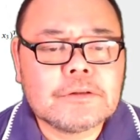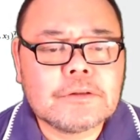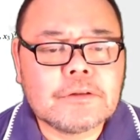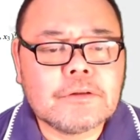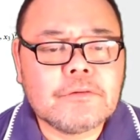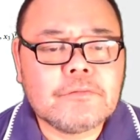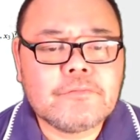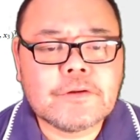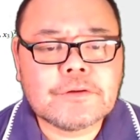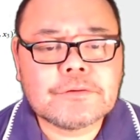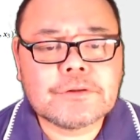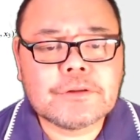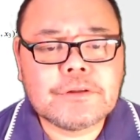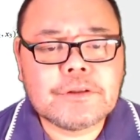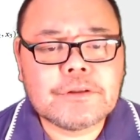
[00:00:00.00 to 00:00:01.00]
The low
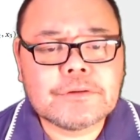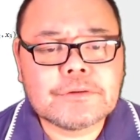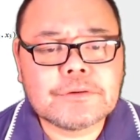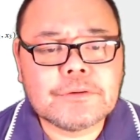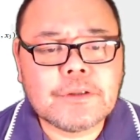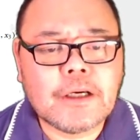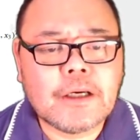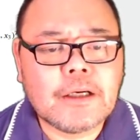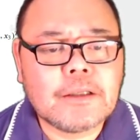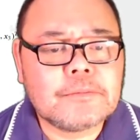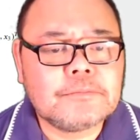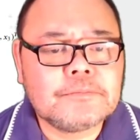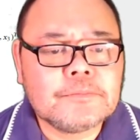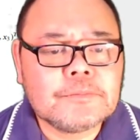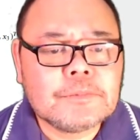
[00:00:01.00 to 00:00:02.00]
function is uh,
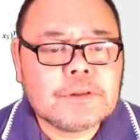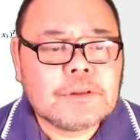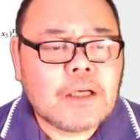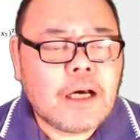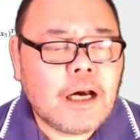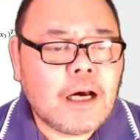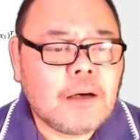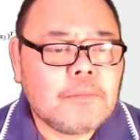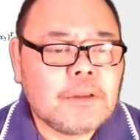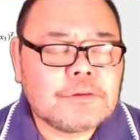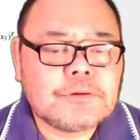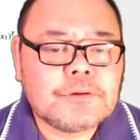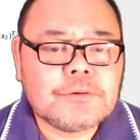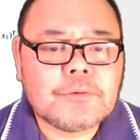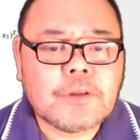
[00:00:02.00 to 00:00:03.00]
how
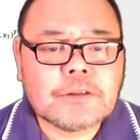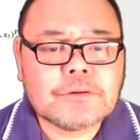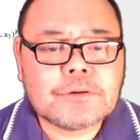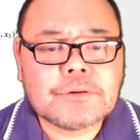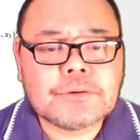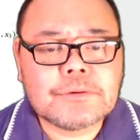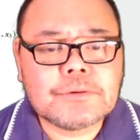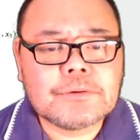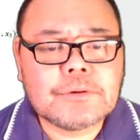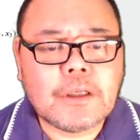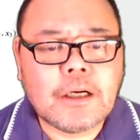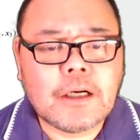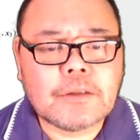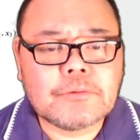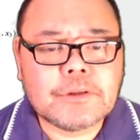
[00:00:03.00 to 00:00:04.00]
much you want to uh,